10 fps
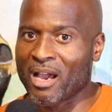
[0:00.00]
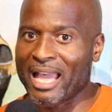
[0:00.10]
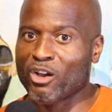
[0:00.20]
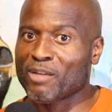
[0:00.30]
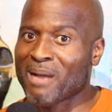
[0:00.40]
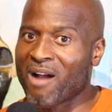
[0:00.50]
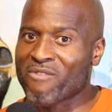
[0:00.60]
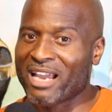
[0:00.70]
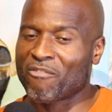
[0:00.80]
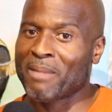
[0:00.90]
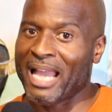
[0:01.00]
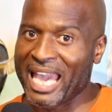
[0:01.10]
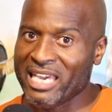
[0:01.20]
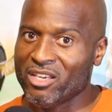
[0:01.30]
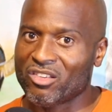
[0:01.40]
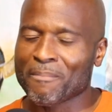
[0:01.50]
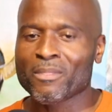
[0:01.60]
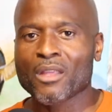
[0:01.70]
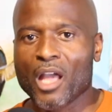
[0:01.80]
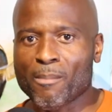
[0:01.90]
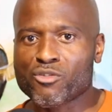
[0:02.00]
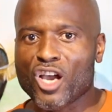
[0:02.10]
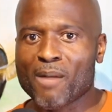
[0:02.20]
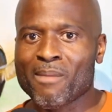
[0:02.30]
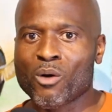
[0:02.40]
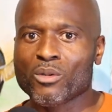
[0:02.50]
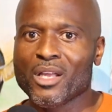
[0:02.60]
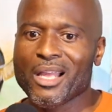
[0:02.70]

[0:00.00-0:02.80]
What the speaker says: are elder by right of their age. I'm talking about